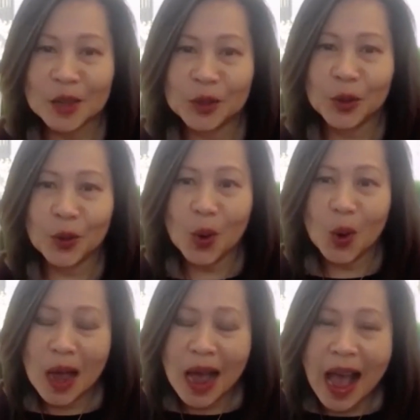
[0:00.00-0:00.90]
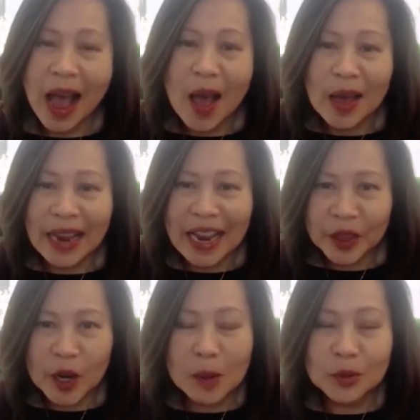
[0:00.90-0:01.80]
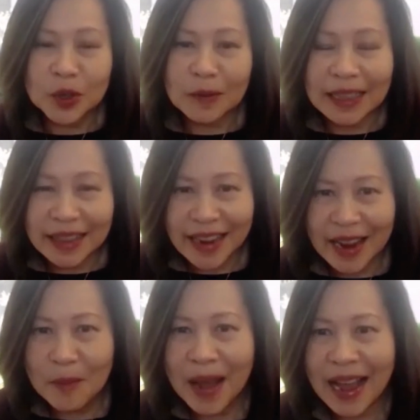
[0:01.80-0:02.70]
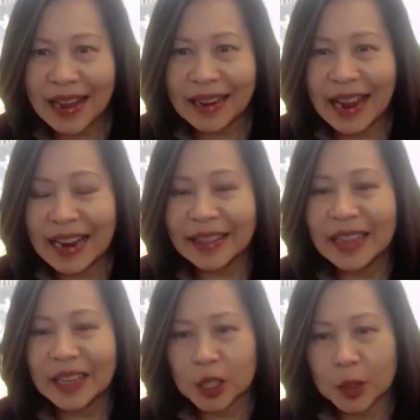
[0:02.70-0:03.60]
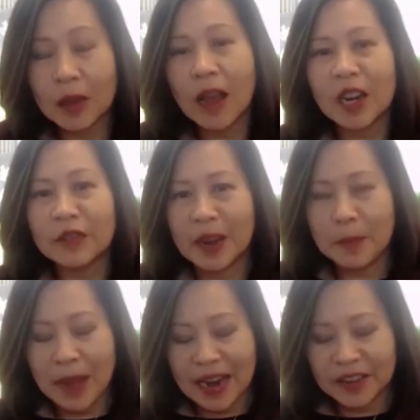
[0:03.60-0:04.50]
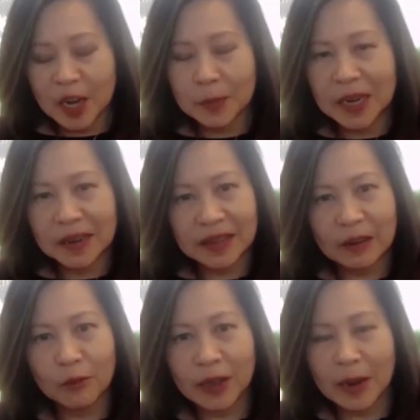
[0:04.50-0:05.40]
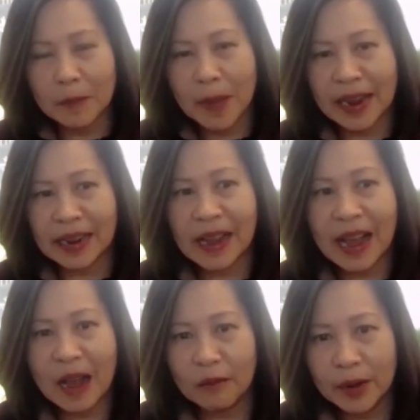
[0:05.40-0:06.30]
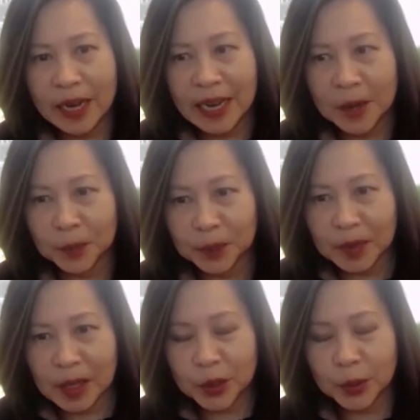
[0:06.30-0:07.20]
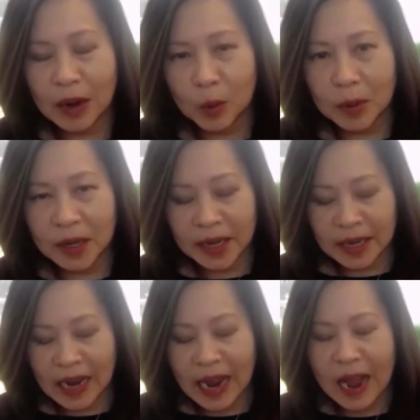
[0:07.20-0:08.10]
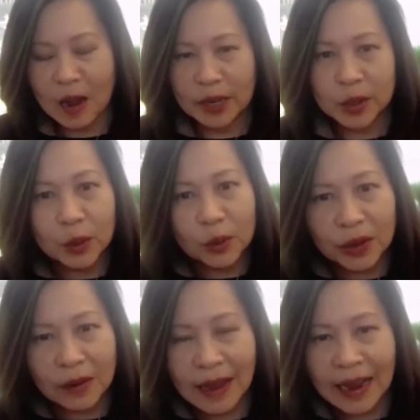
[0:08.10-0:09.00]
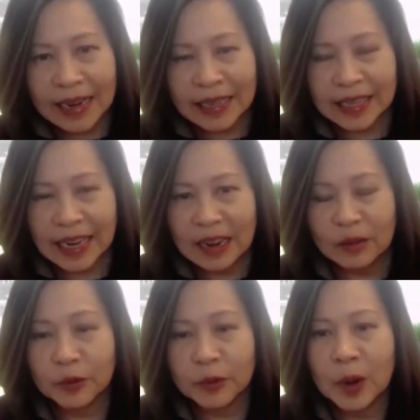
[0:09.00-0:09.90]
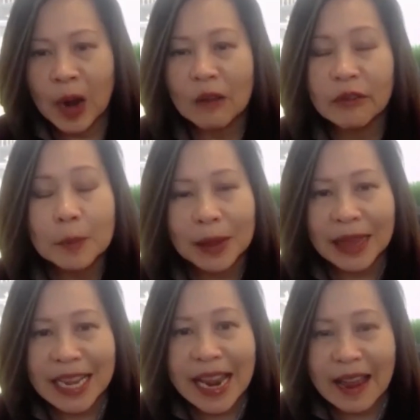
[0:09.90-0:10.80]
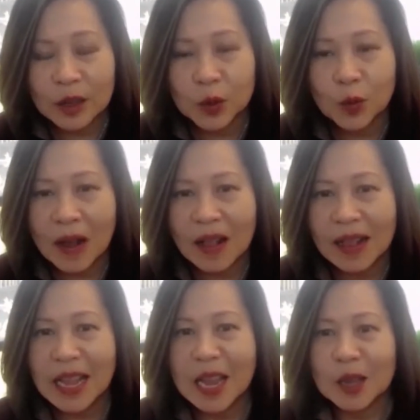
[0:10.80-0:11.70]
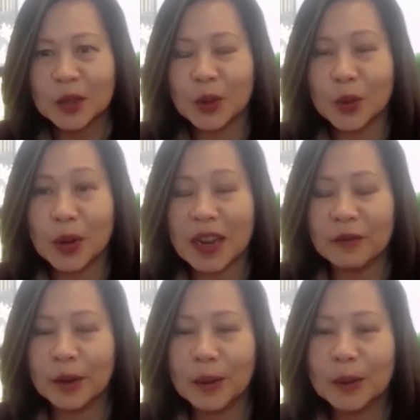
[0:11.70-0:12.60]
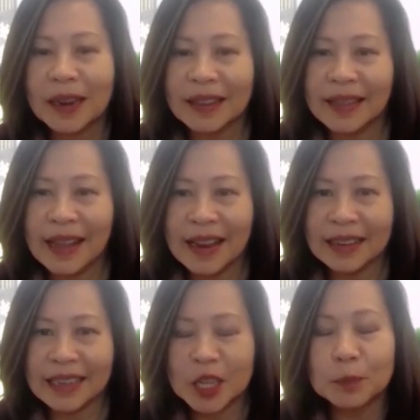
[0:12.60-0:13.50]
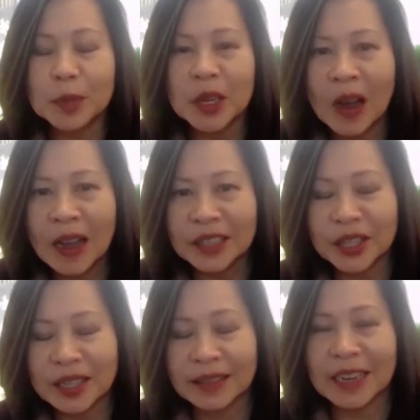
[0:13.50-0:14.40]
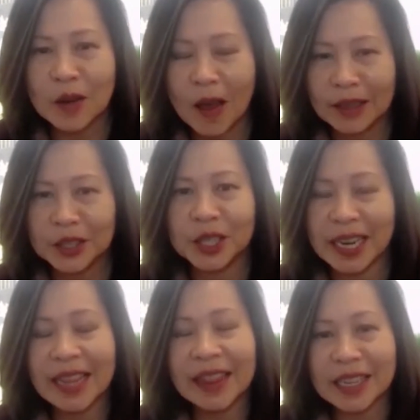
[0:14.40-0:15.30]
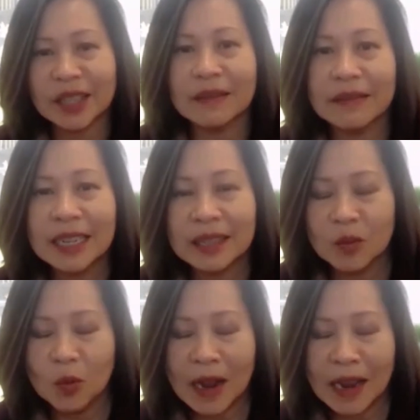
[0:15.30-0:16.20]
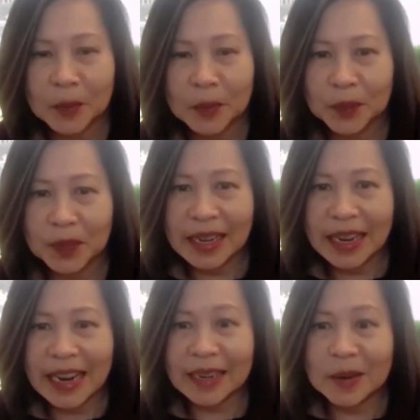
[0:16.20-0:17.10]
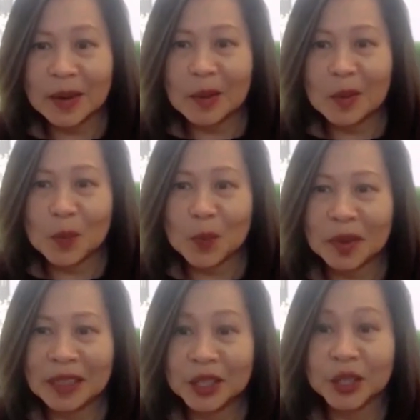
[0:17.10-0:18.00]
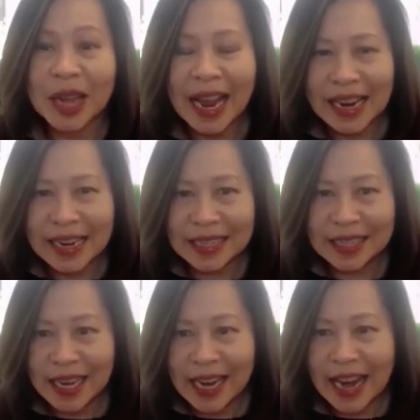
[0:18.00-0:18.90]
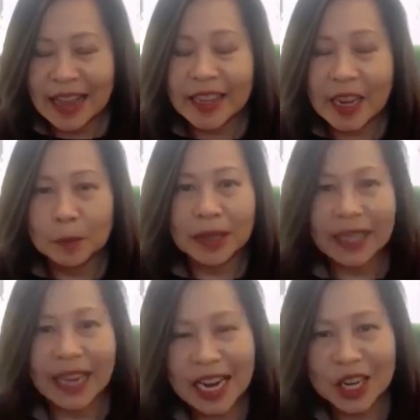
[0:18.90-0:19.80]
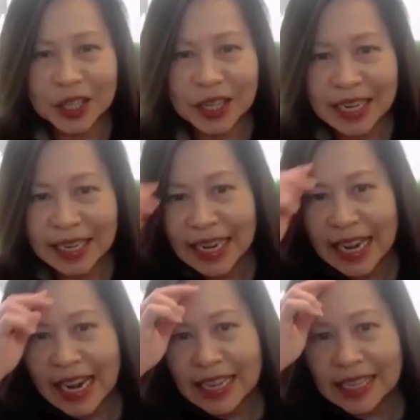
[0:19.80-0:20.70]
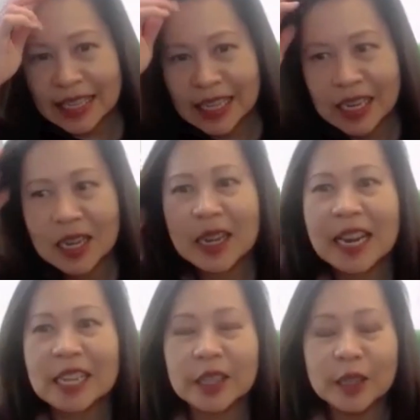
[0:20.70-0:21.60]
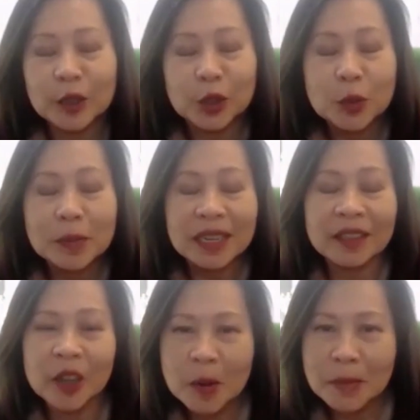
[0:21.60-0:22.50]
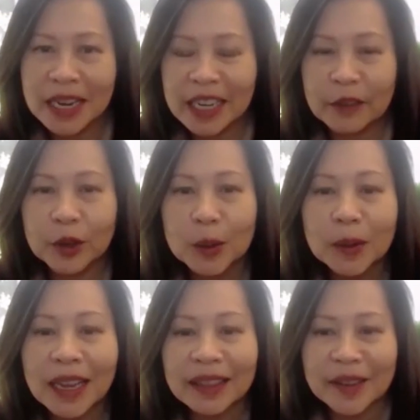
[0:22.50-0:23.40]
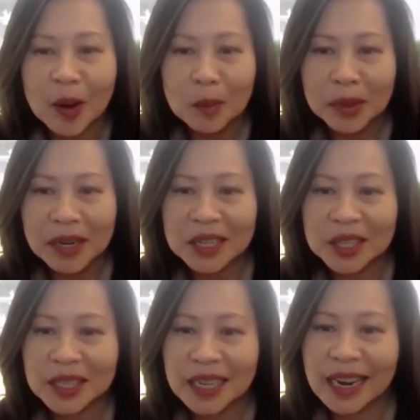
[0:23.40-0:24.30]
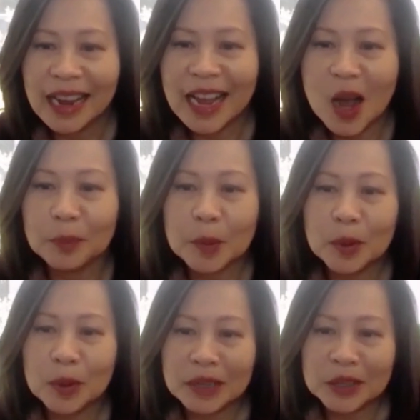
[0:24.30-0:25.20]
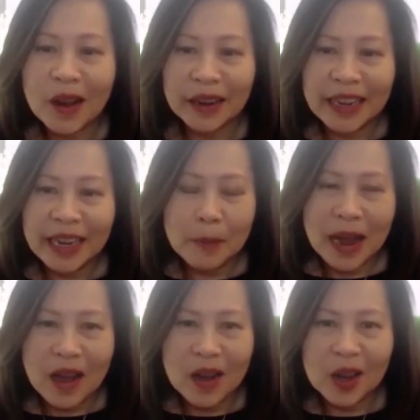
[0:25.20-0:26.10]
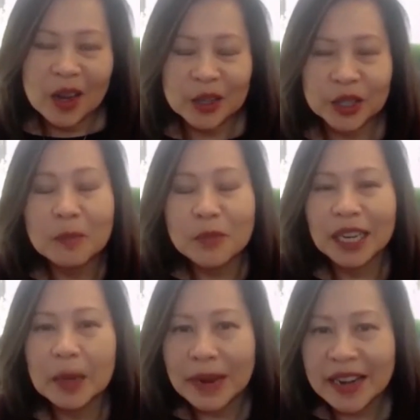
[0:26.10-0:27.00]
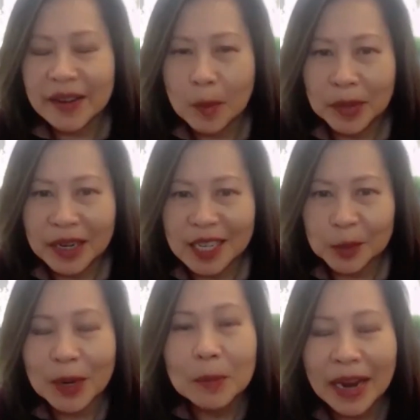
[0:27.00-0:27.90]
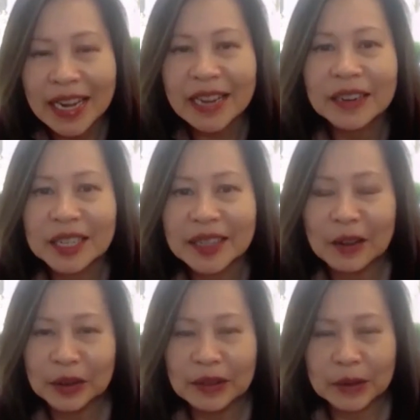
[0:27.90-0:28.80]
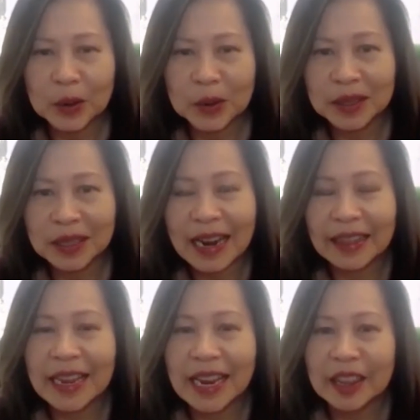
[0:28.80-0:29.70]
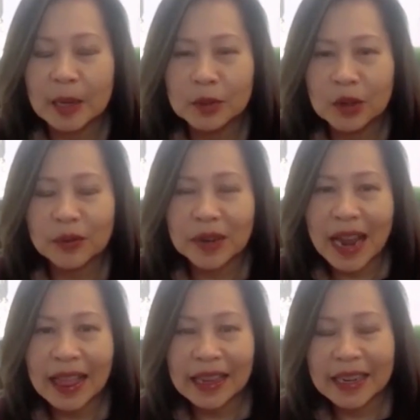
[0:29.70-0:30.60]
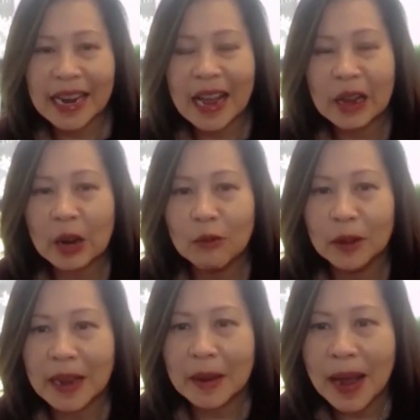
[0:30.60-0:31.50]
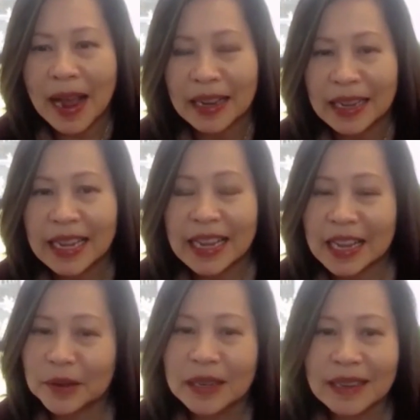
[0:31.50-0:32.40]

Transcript: So in terms of like impact, I think there's a lot of impact, right? Because it will impact how we do our work, how we socialize, and how we play as well. So if you look at that, it's beyond just technology. And that's the reason why the size and the implication, it's still to be determined. If you look at the numbers, people are talking about some really big numbers, but many years down the road. I think in terms of reality, how it will impact, it